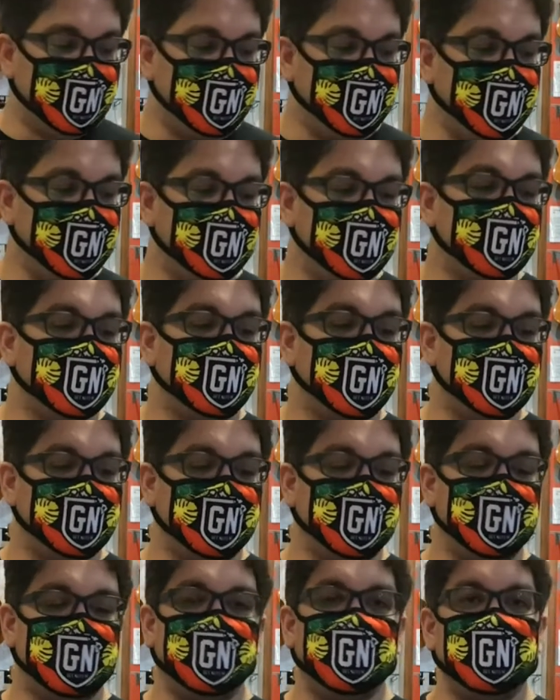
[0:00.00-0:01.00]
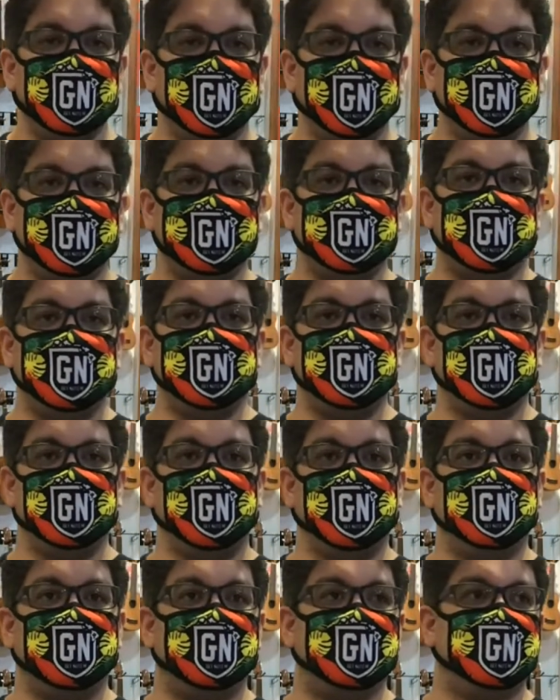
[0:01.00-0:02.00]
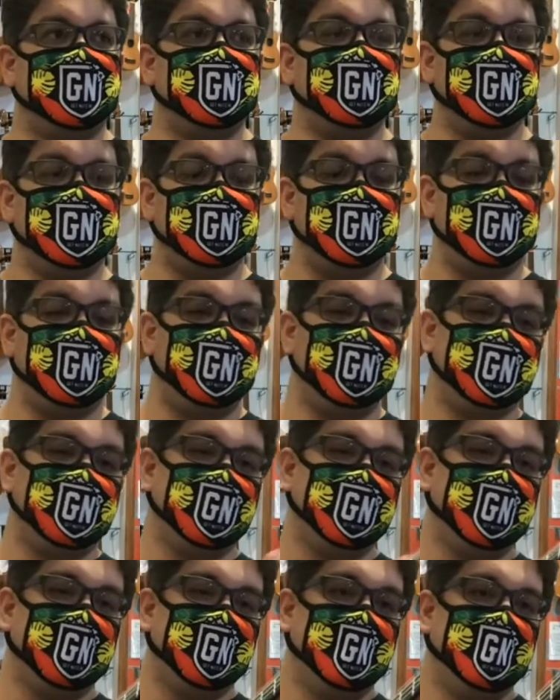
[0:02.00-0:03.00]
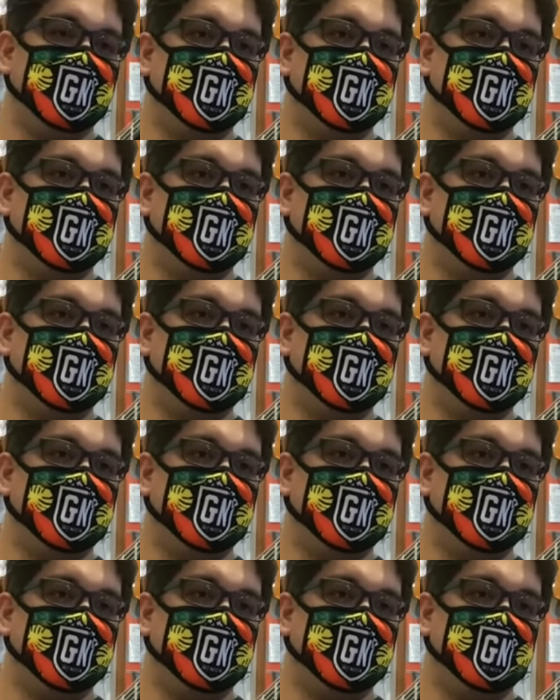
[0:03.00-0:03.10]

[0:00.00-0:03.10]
All right, so basically think of it like satin, but the silk finish,